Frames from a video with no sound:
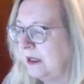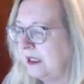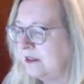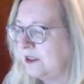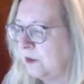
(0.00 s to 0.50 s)

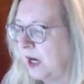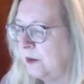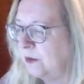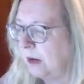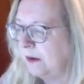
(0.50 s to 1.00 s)
Lindsey Graham
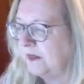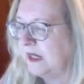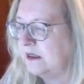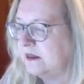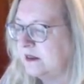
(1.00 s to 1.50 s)
probably
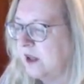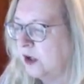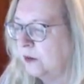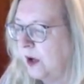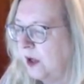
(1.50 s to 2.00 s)
thinks the
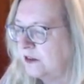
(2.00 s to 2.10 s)
soccer ball